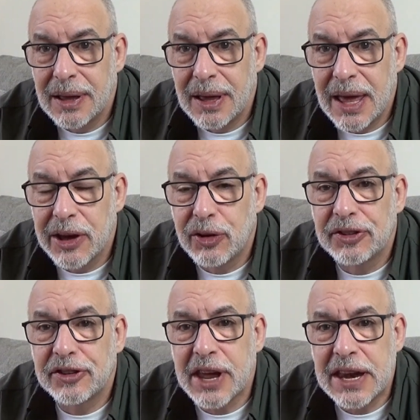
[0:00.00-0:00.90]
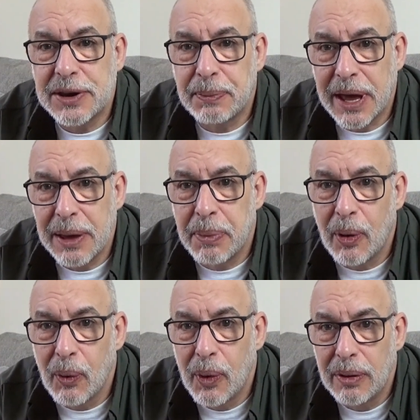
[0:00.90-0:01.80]
it could send
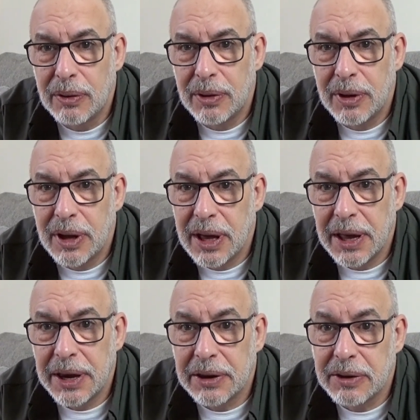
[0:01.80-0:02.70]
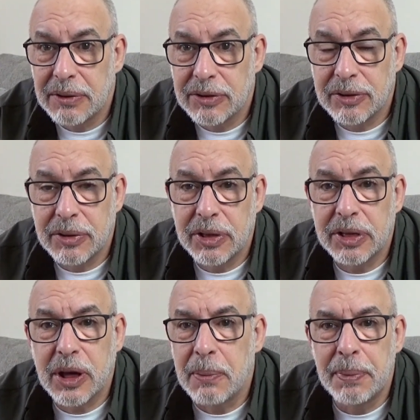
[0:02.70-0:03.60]
people in
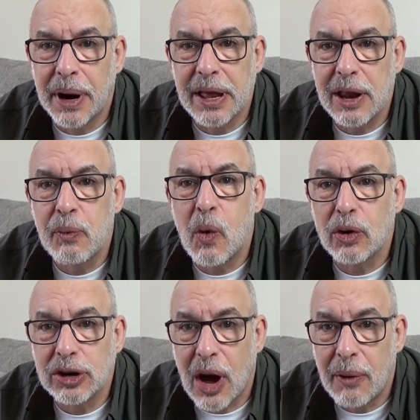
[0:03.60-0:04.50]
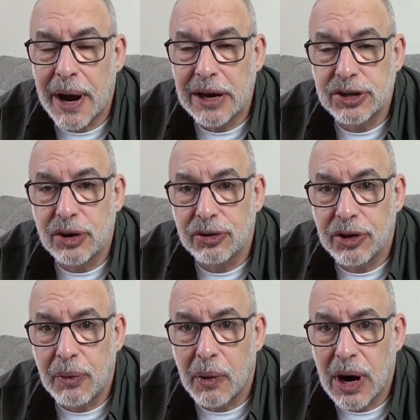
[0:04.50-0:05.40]
completely wrong direction or to
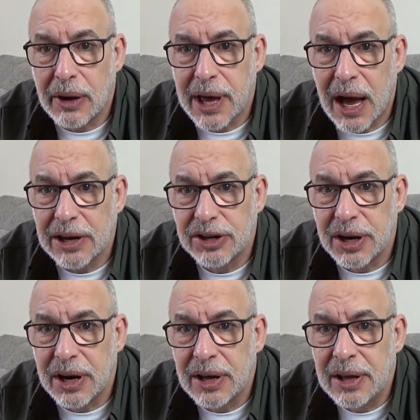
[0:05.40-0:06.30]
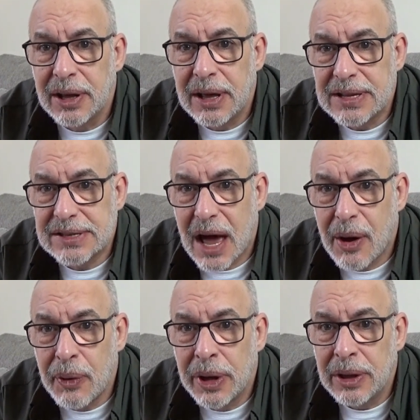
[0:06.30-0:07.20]
the wrong location. So